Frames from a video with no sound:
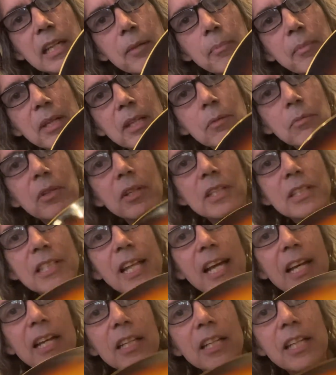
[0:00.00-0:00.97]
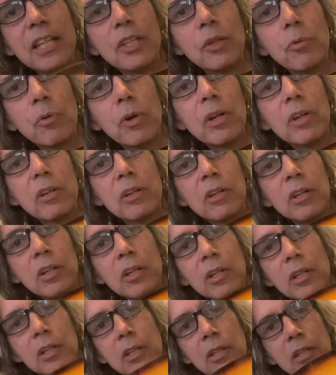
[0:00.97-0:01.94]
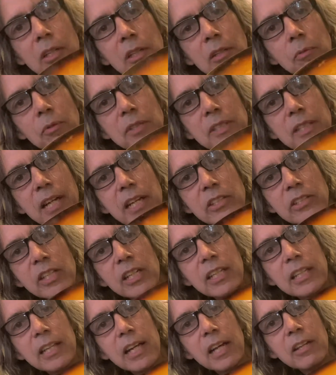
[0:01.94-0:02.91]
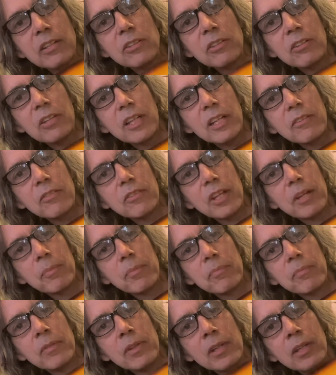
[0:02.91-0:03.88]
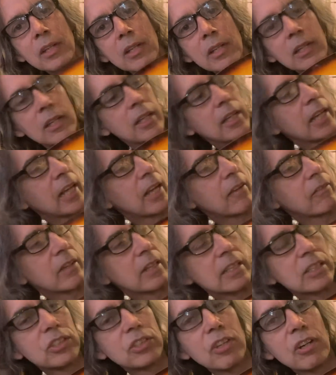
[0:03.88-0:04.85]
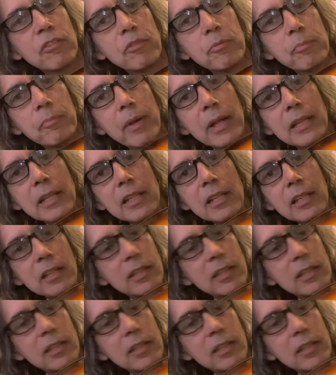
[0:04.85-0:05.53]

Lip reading: I mean, when it's that clean, you wonder, was the guy sitting down his whole life? Not, did he have a nice soft belly?